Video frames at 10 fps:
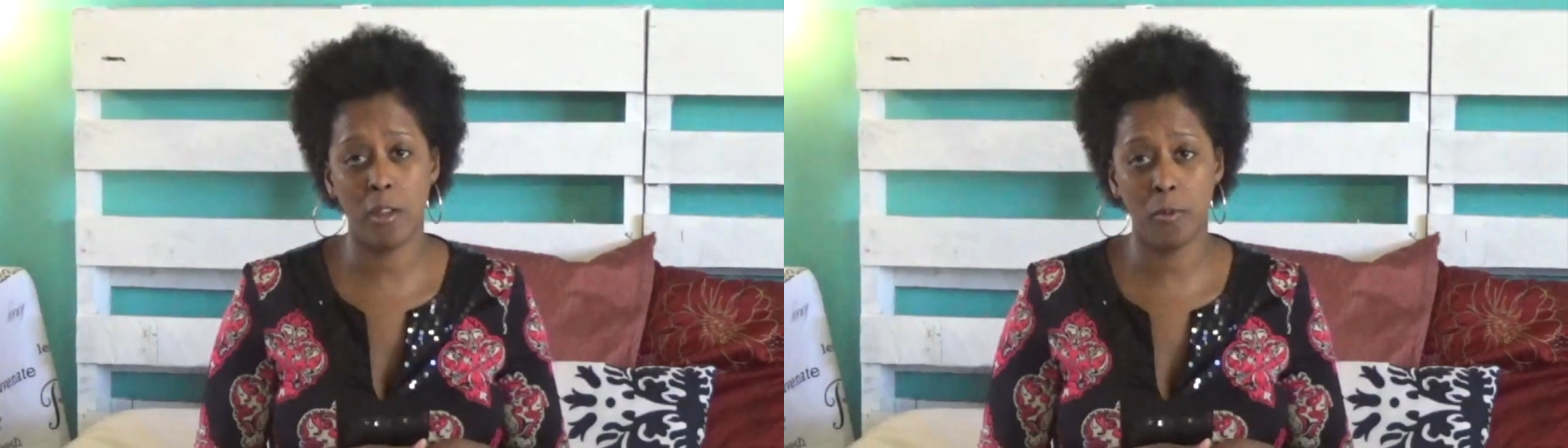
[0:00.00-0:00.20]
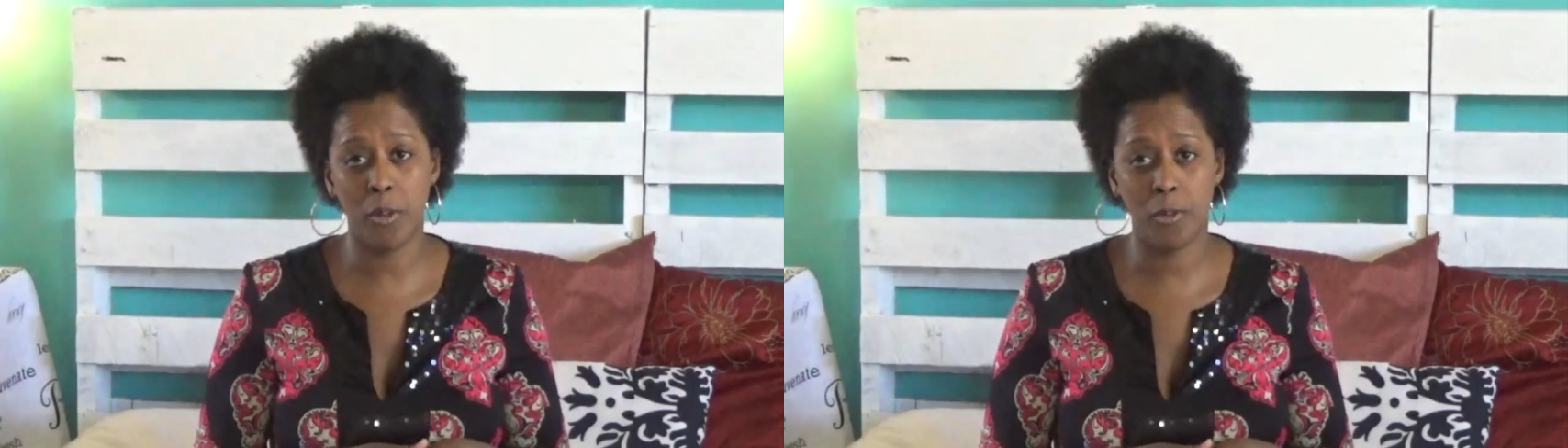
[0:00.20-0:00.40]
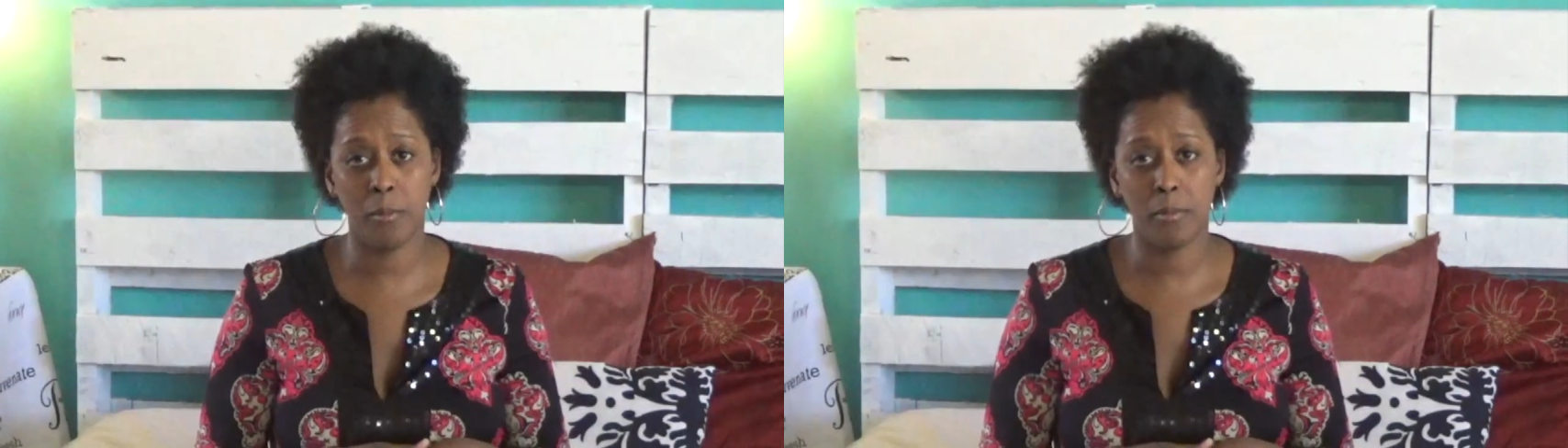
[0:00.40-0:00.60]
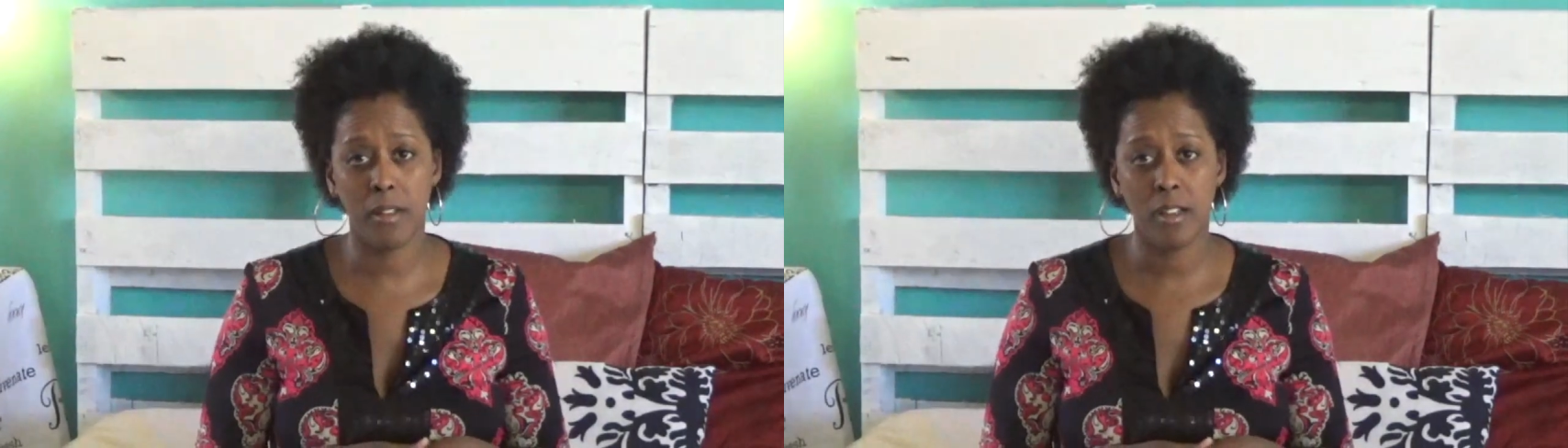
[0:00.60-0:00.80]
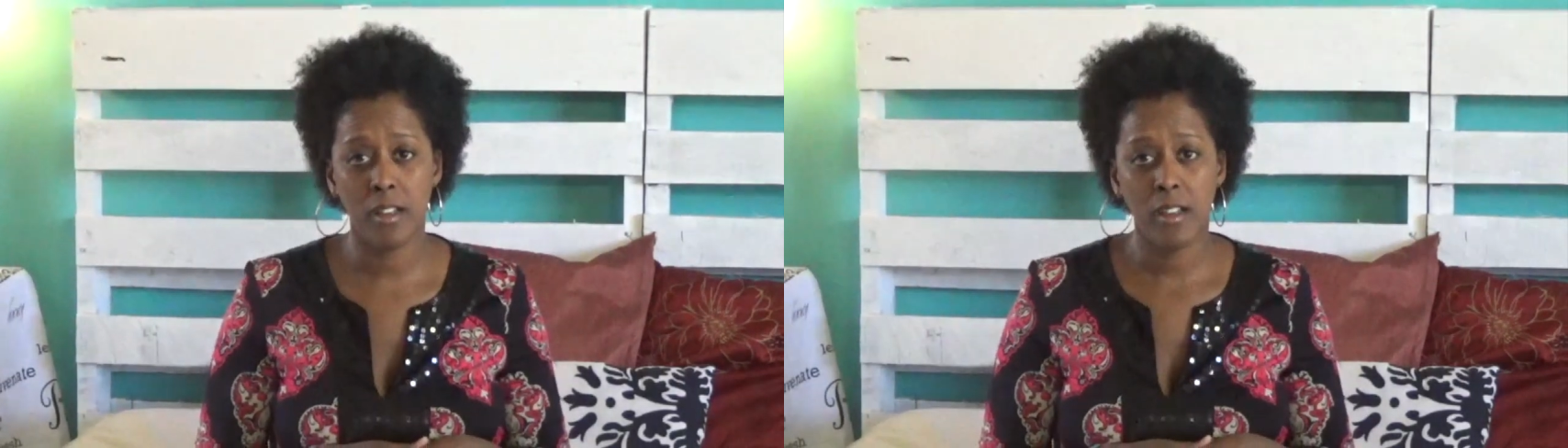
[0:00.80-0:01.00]
the
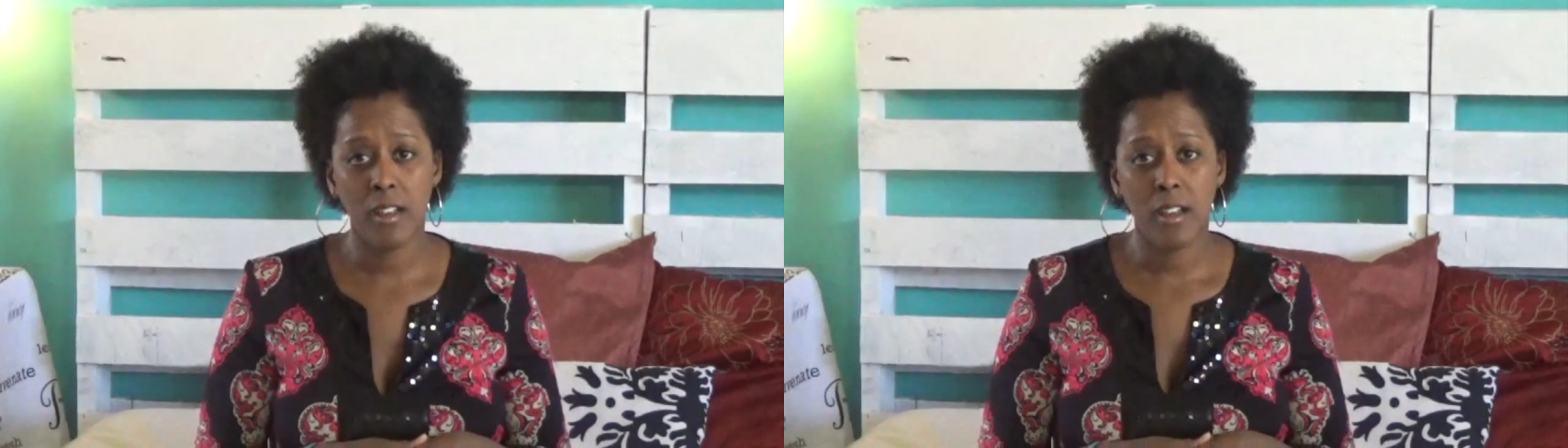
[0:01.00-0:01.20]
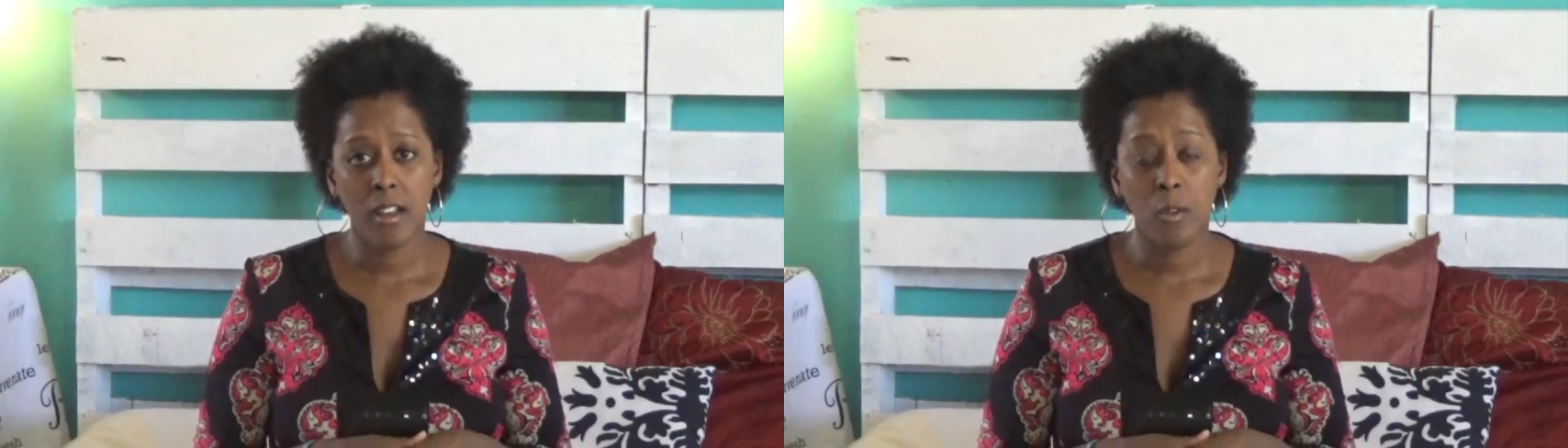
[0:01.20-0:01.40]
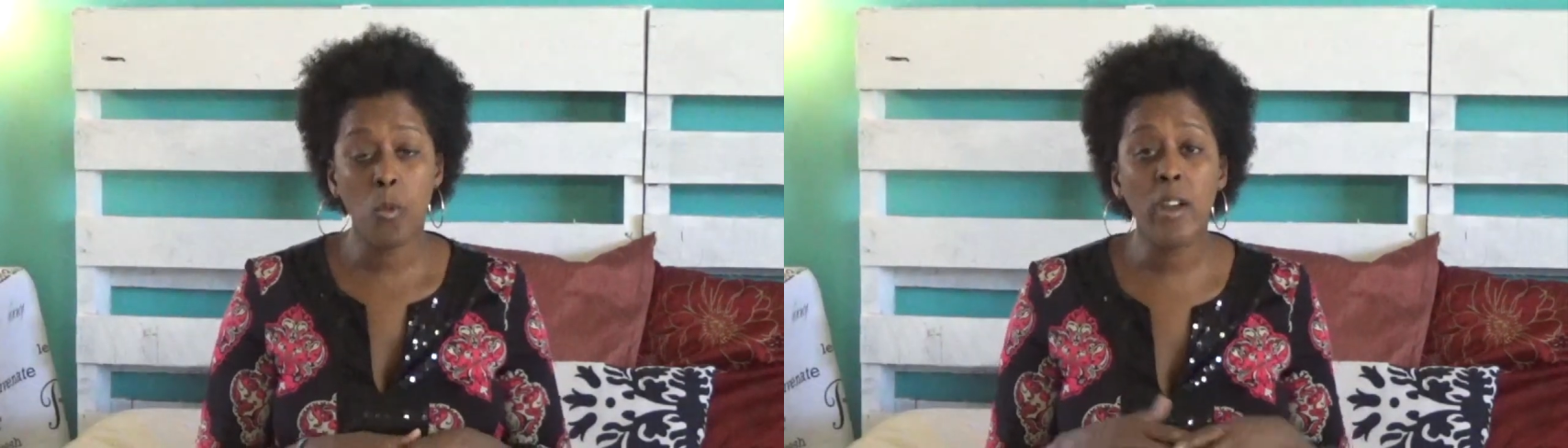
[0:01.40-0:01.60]
womb,